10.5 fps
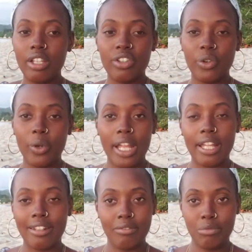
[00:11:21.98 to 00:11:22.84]
you know, I
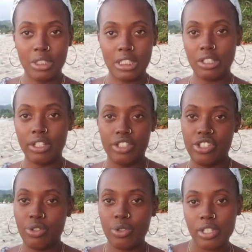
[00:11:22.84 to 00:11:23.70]
wasn't gonna
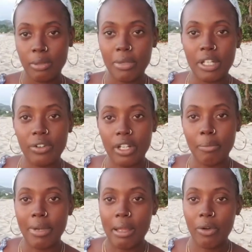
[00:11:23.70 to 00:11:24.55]
just go to the bakery
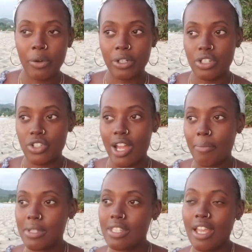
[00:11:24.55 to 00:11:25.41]
and buy coconut
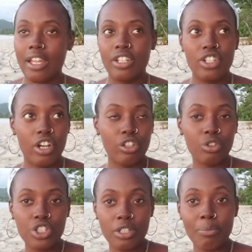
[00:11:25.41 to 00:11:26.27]
drops. And
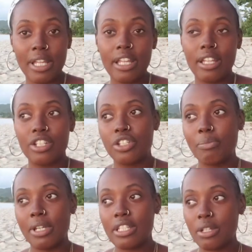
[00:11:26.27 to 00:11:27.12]
although she makes
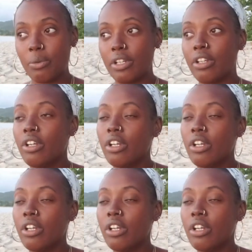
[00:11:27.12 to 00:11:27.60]
it with